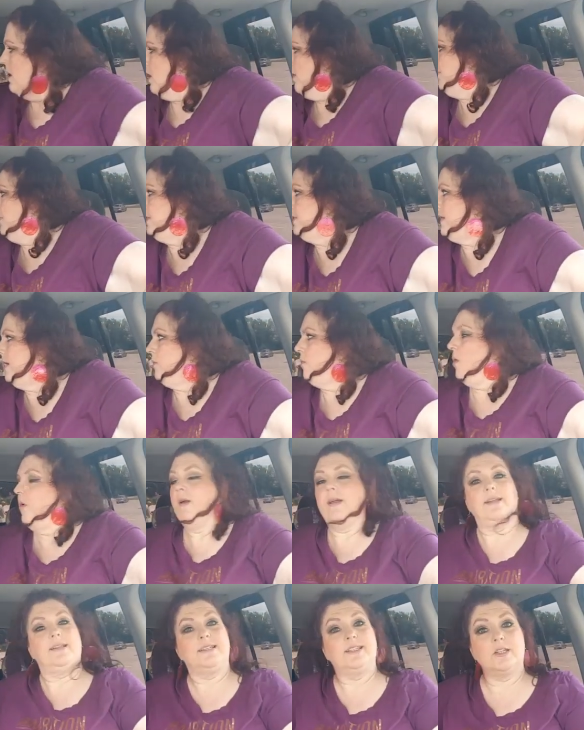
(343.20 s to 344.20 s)
Hopefully they
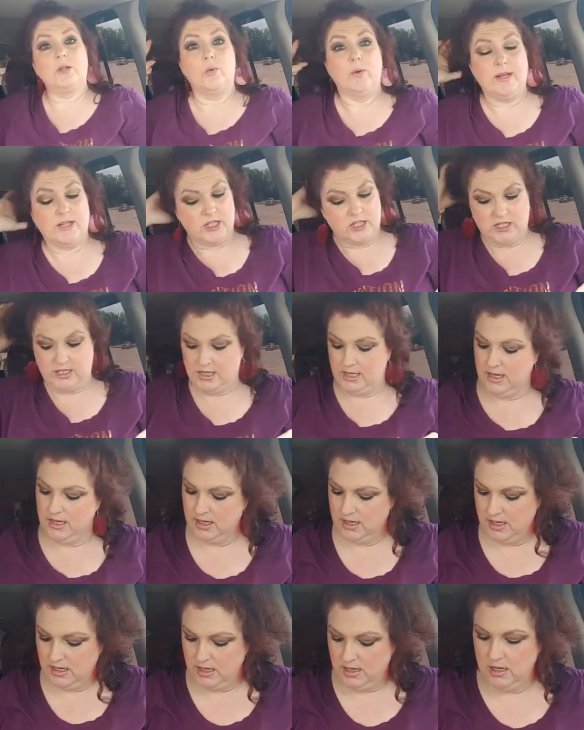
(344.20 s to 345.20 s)
won't get squished
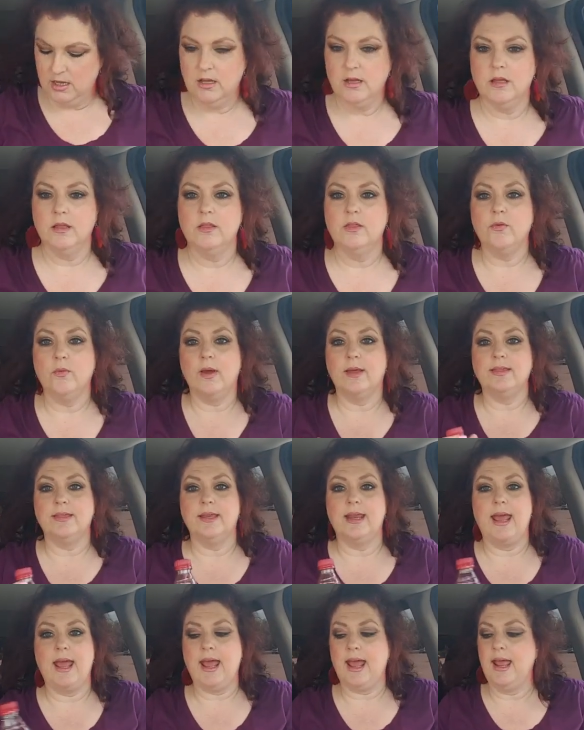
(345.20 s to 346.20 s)
throughout
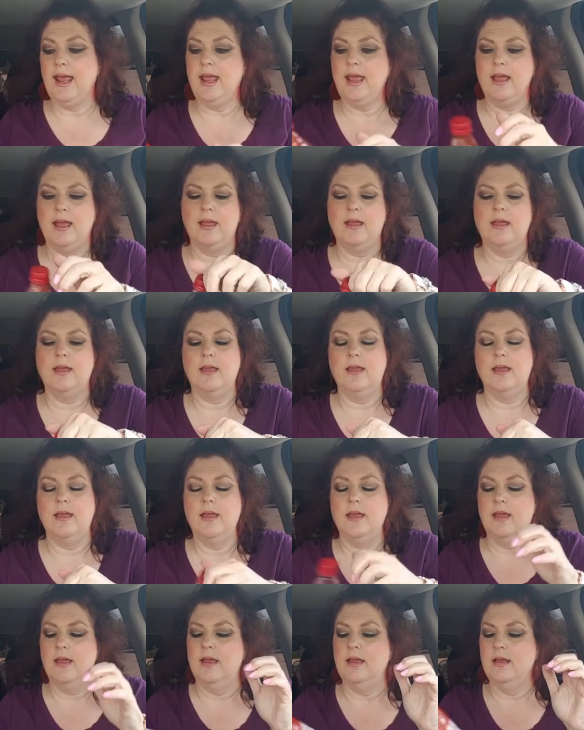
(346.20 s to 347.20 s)
the day.
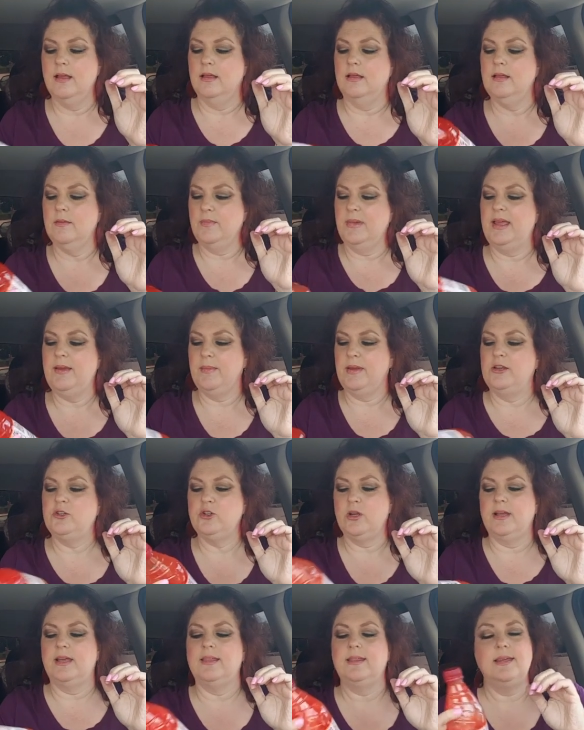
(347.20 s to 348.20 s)
Let me get me a
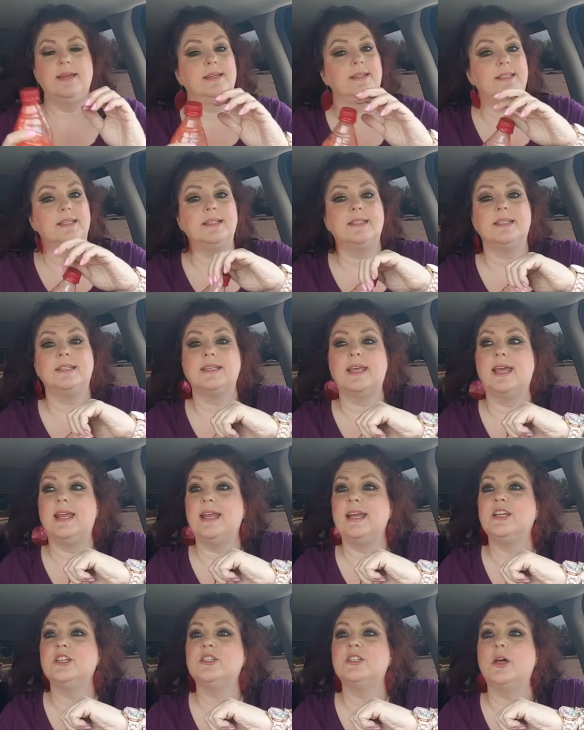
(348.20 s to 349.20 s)
drink of this. This is
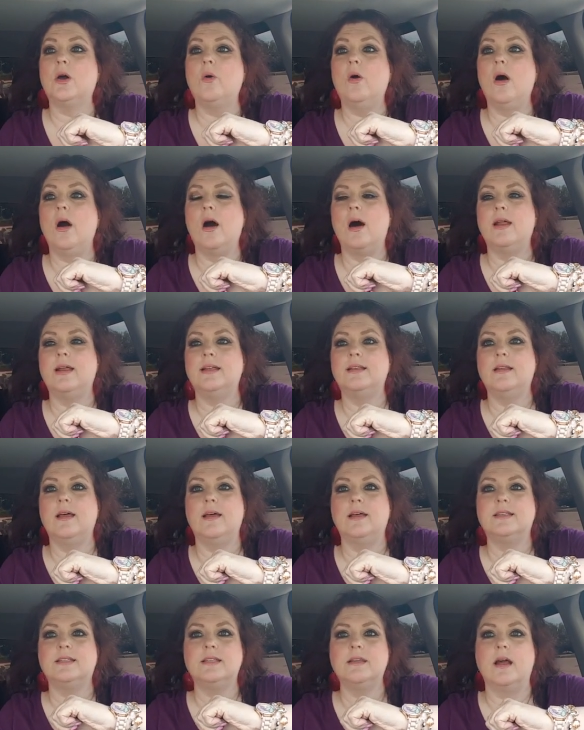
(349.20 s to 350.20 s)
getting so hot. and
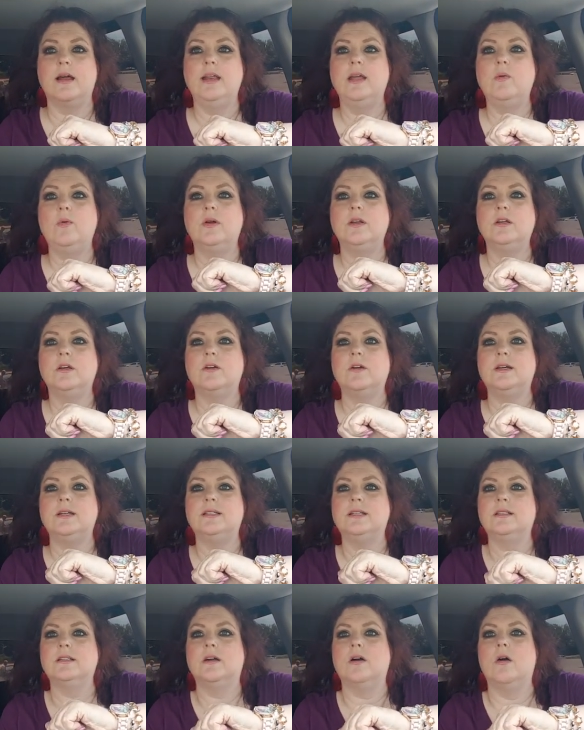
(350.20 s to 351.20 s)
It's 91
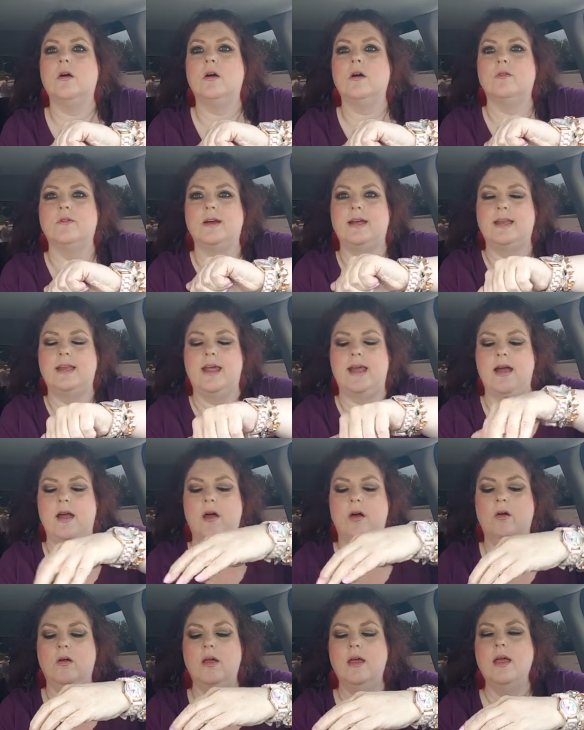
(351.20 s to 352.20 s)
degrees in the car right
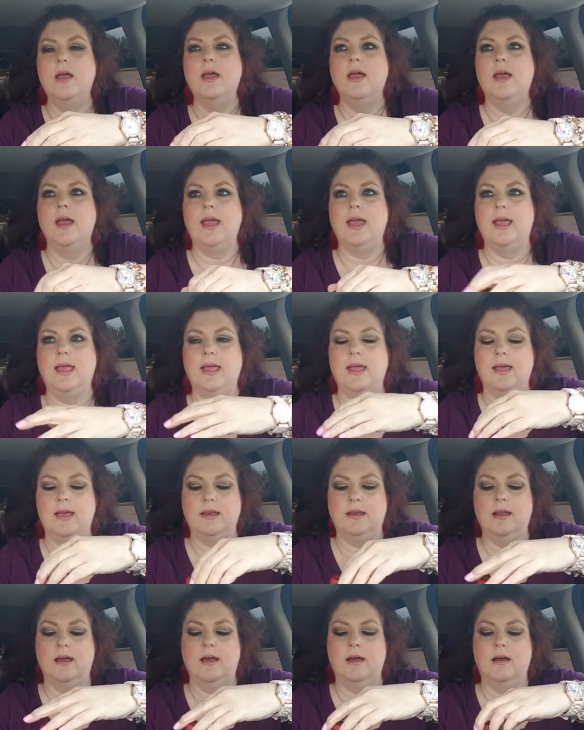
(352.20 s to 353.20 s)
now.
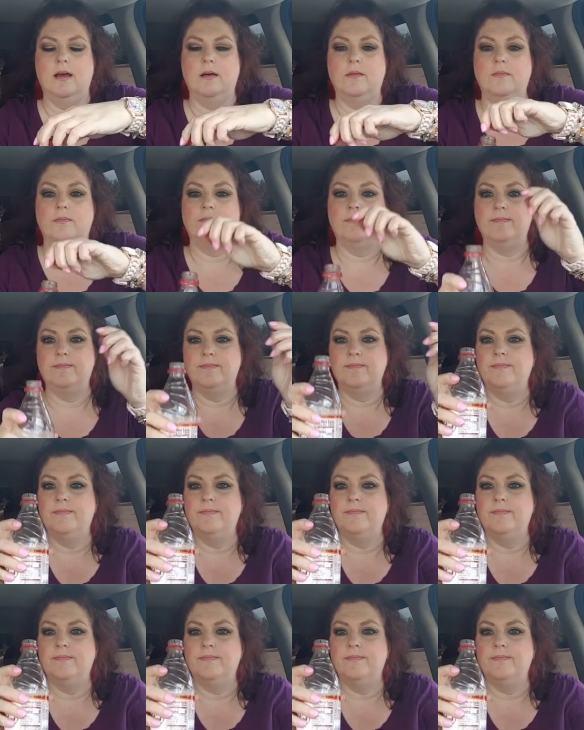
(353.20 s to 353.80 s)
And um,